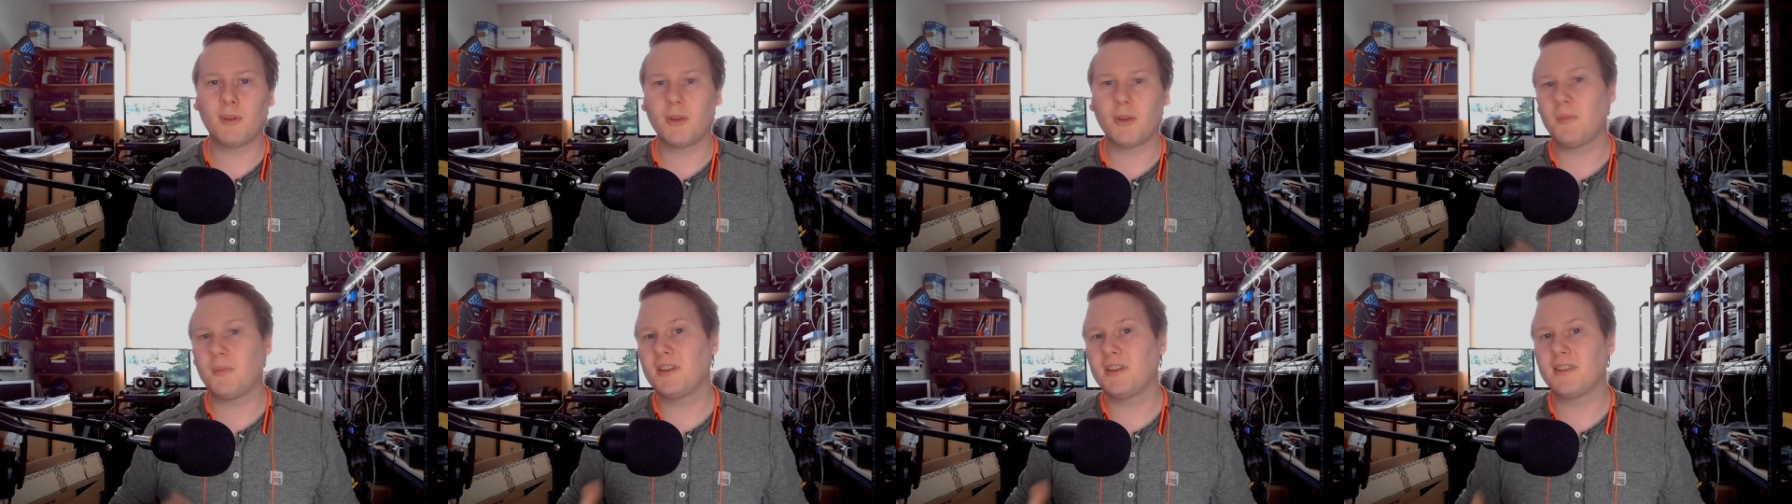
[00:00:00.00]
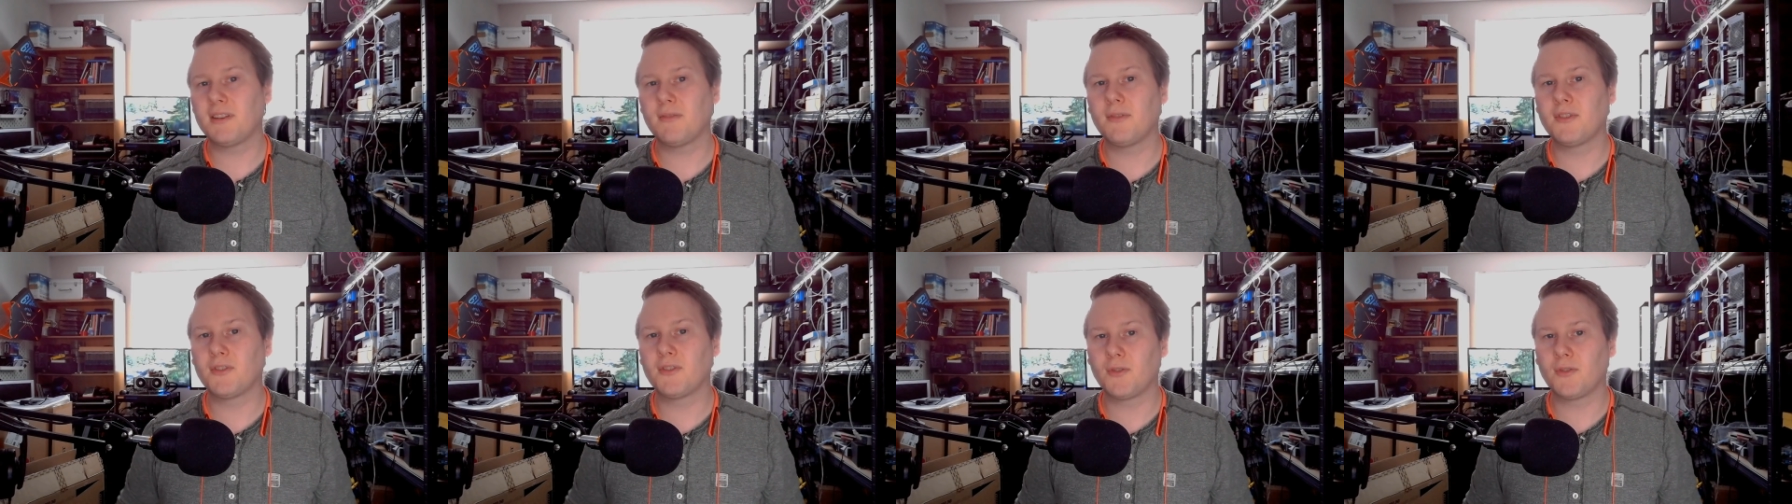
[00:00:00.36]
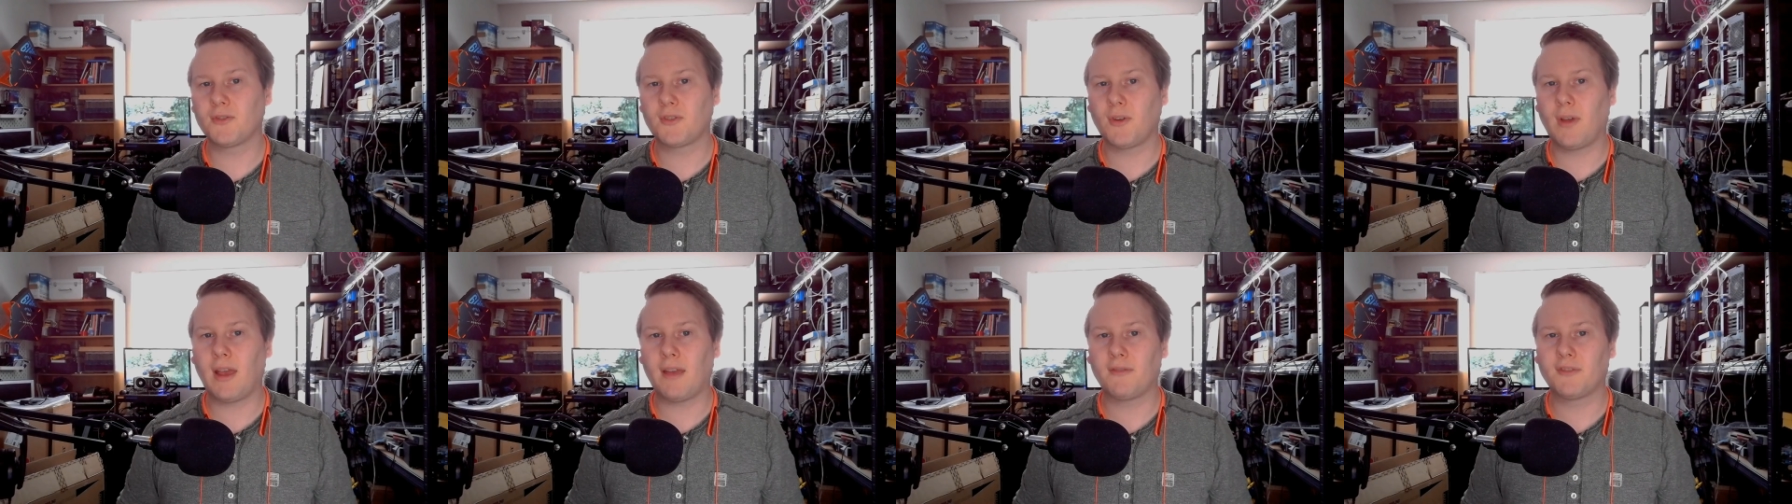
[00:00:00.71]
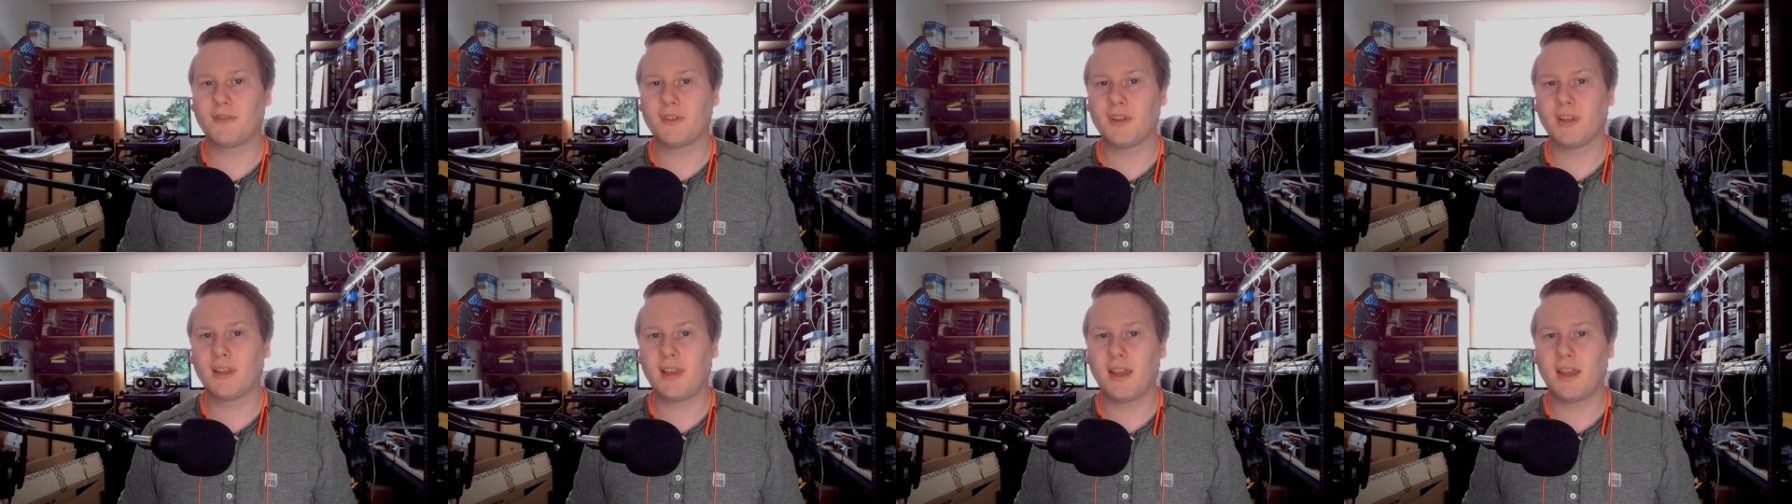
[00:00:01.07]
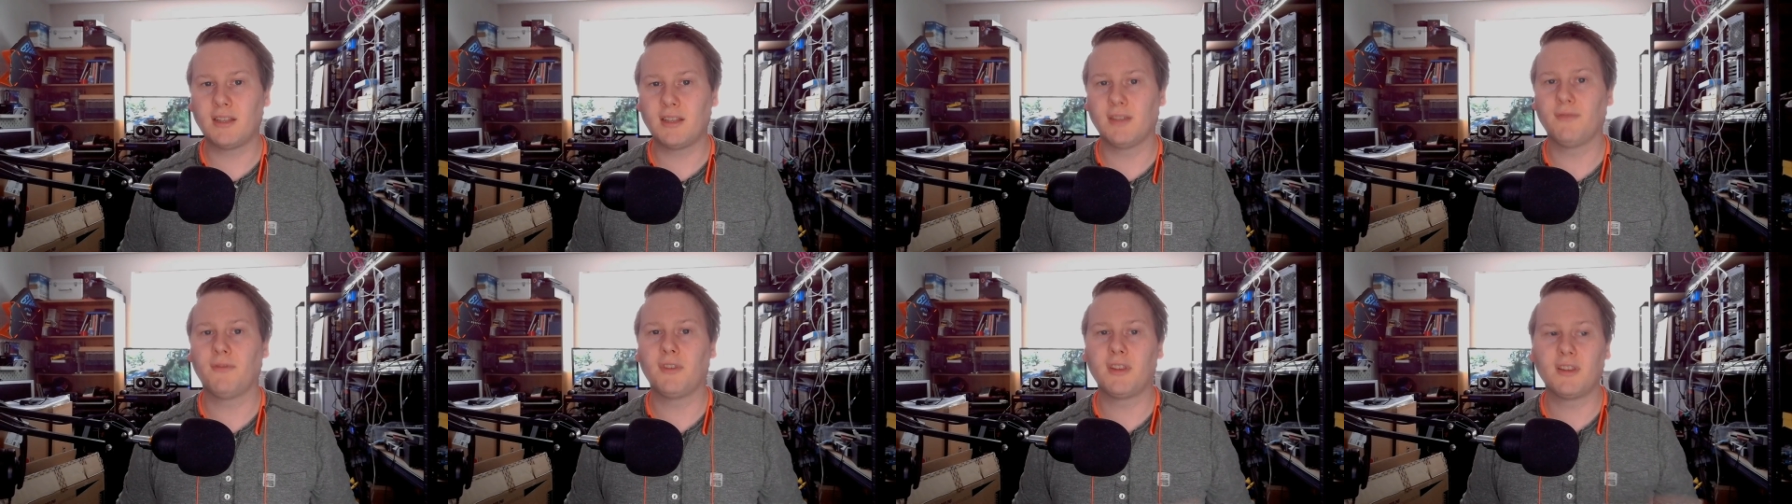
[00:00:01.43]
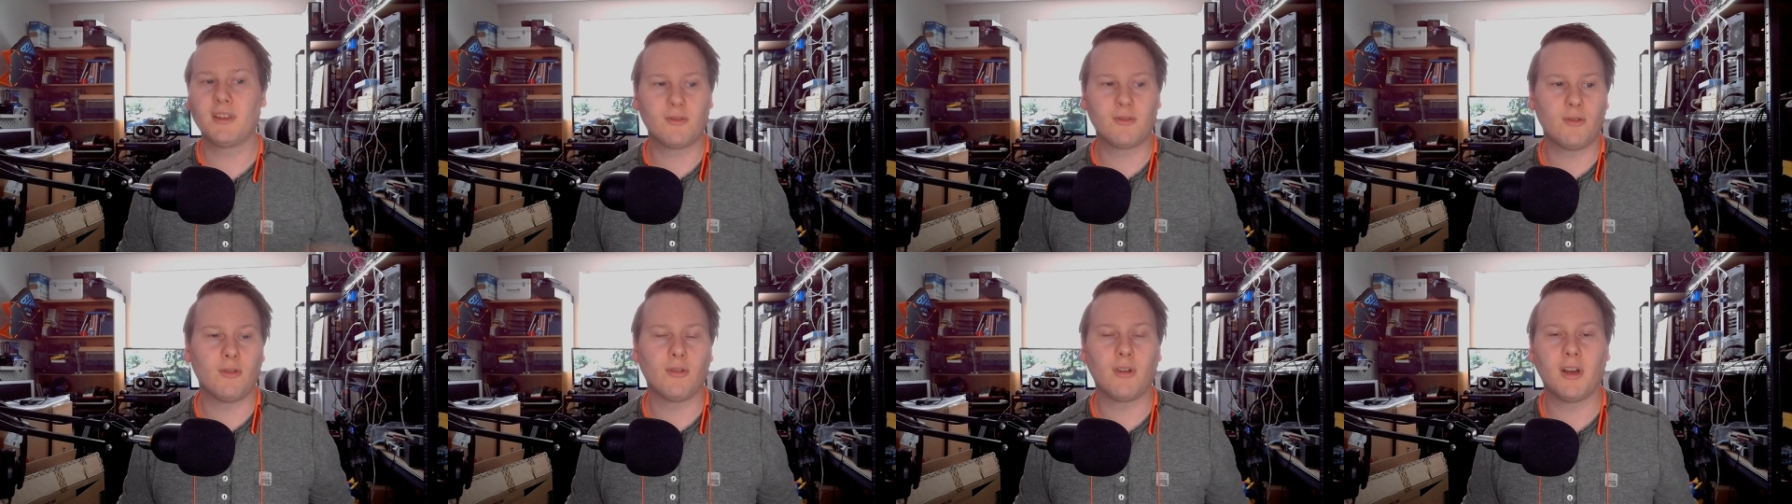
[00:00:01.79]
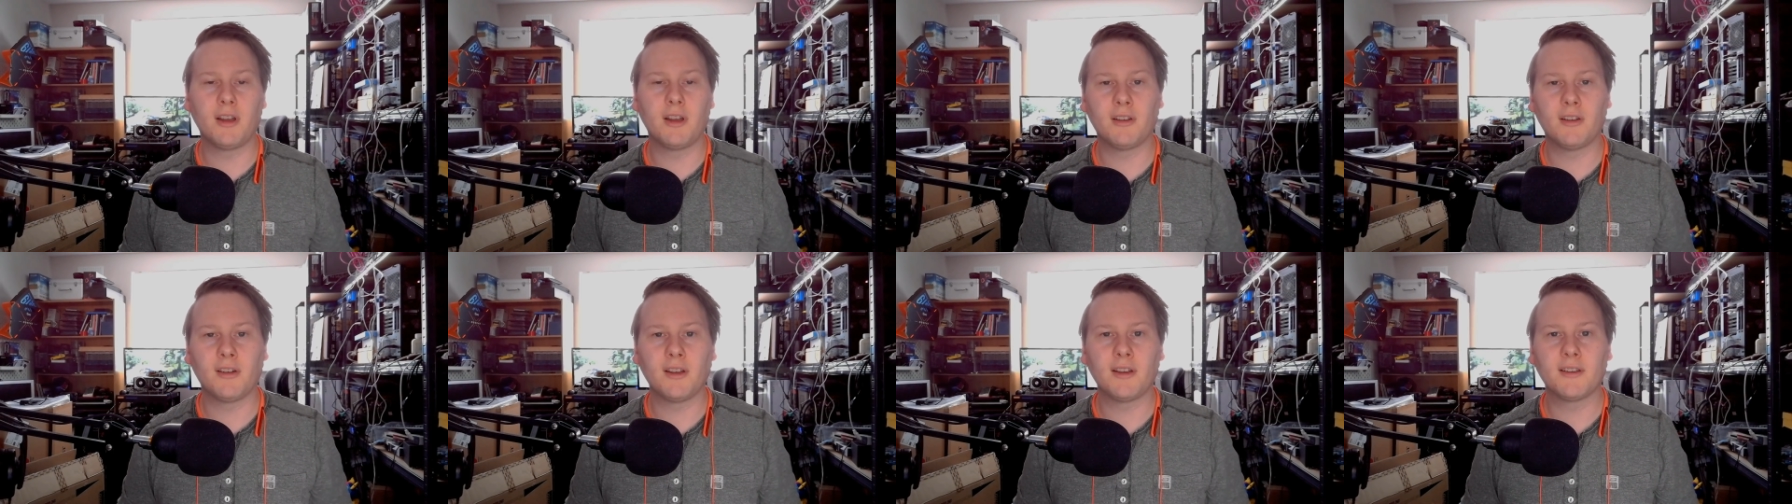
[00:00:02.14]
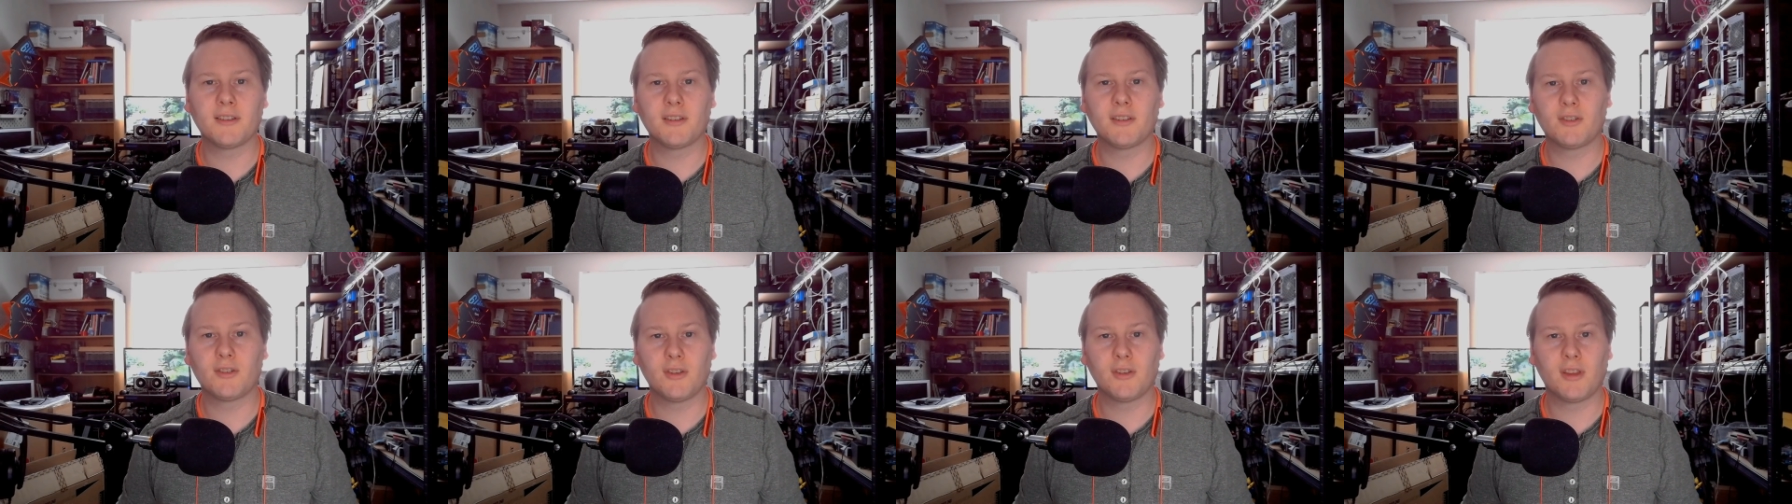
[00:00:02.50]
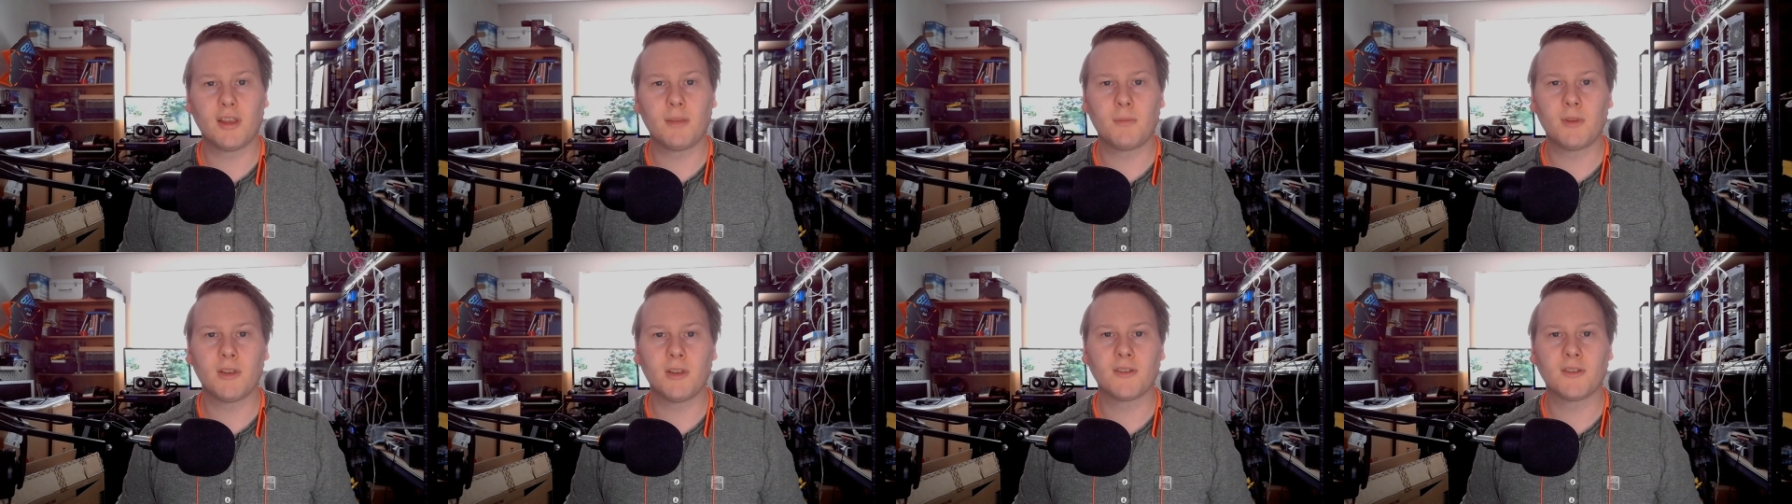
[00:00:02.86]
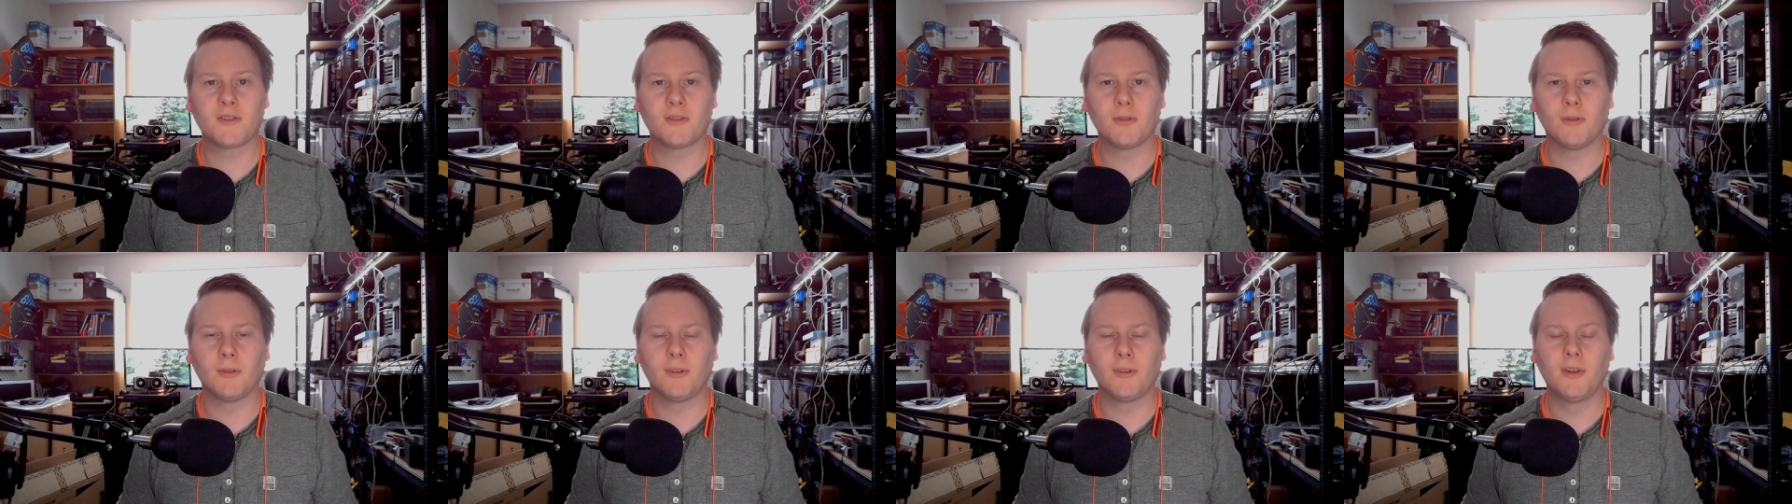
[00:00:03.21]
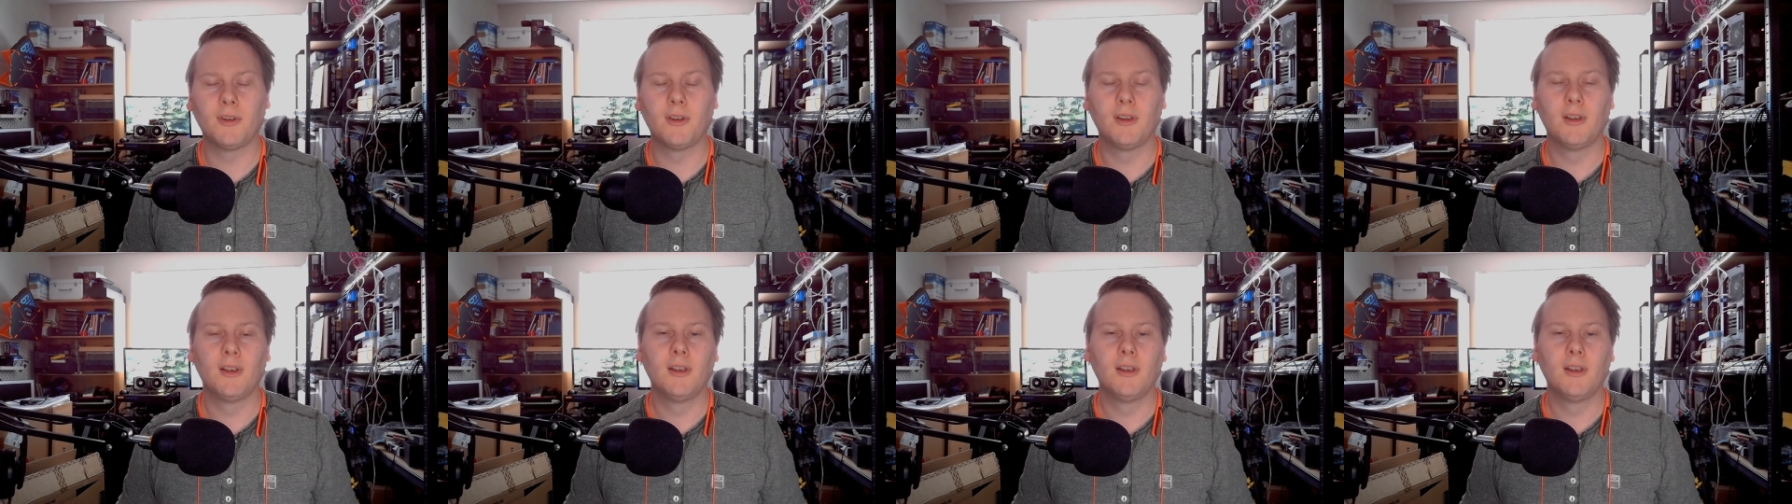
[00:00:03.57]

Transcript: but the B-series also have to cater for these Core i nines should they be installed.